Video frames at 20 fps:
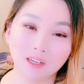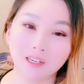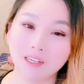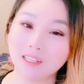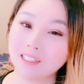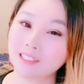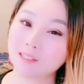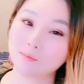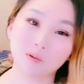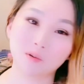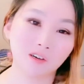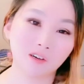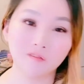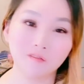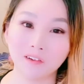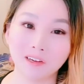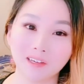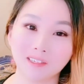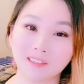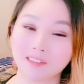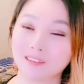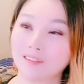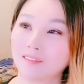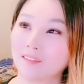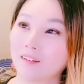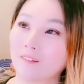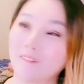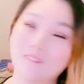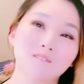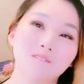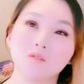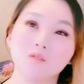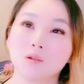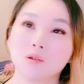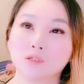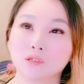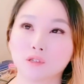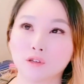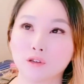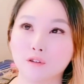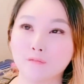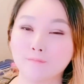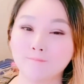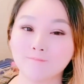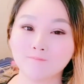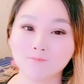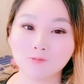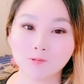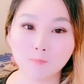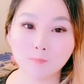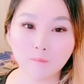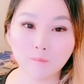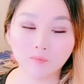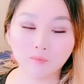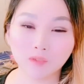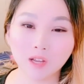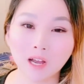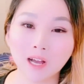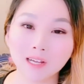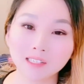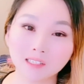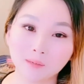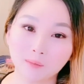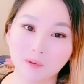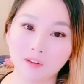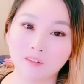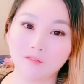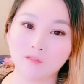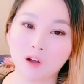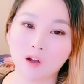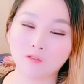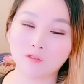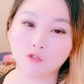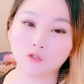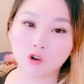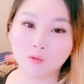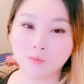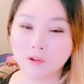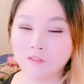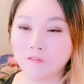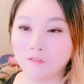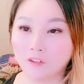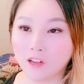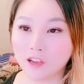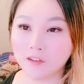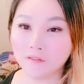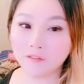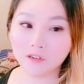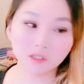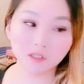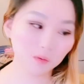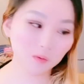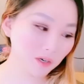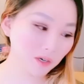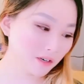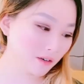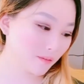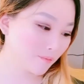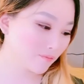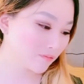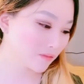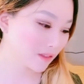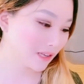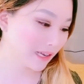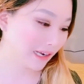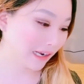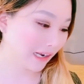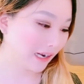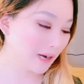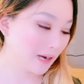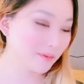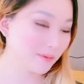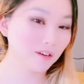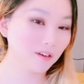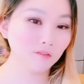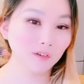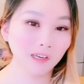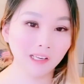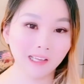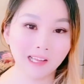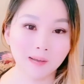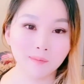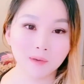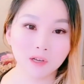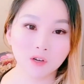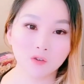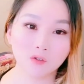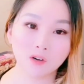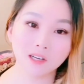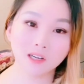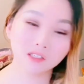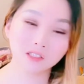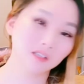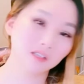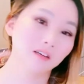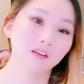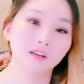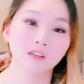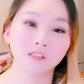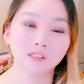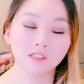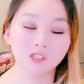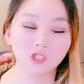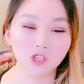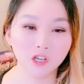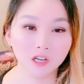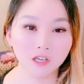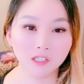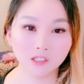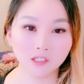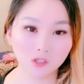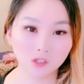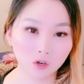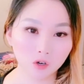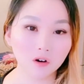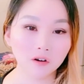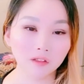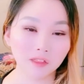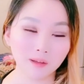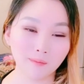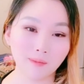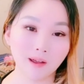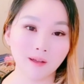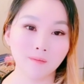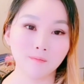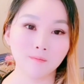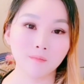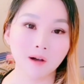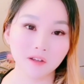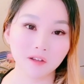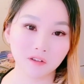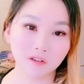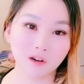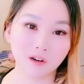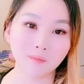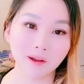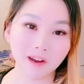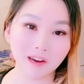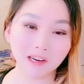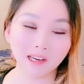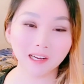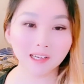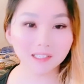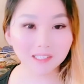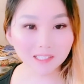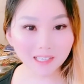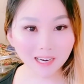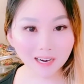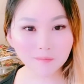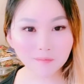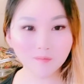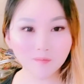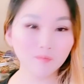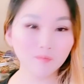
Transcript: It's perfect. So it has a bit of aroma flavor to it, a bit of a lemongrass, some chicken stock that my mother made last time,